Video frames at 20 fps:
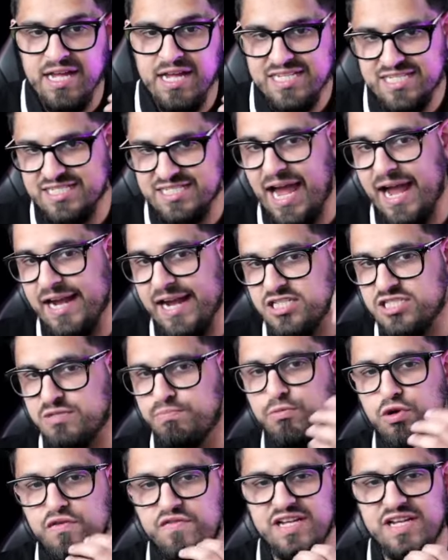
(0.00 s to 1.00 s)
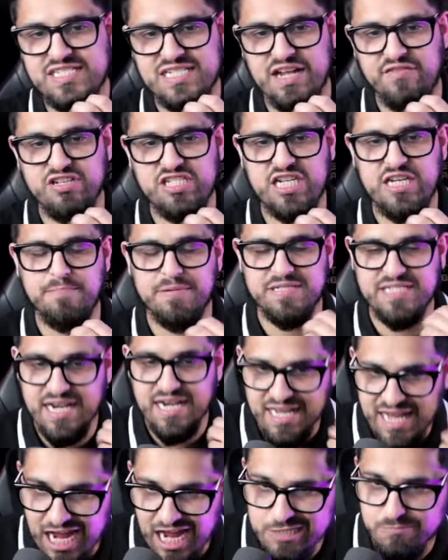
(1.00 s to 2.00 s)
Stacks moving
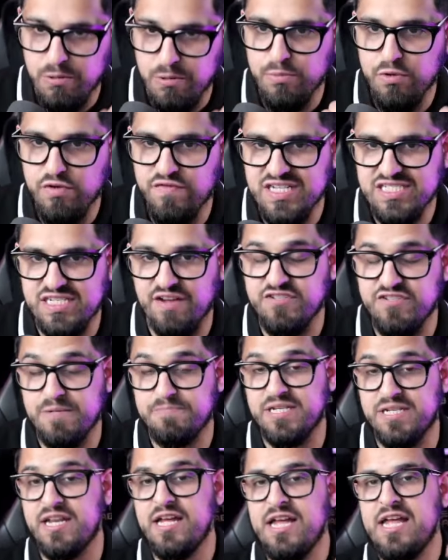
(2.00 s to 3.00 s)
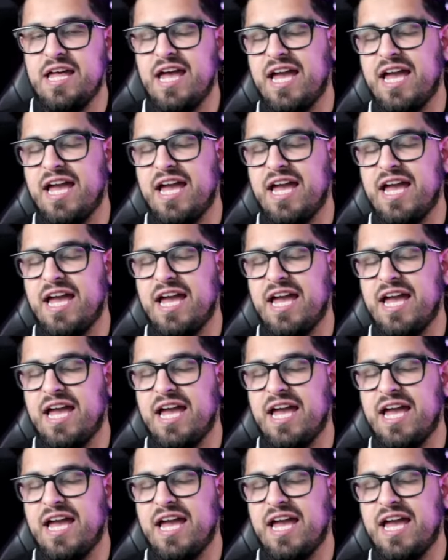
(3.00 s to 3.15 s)
17%. Casper moving 70%.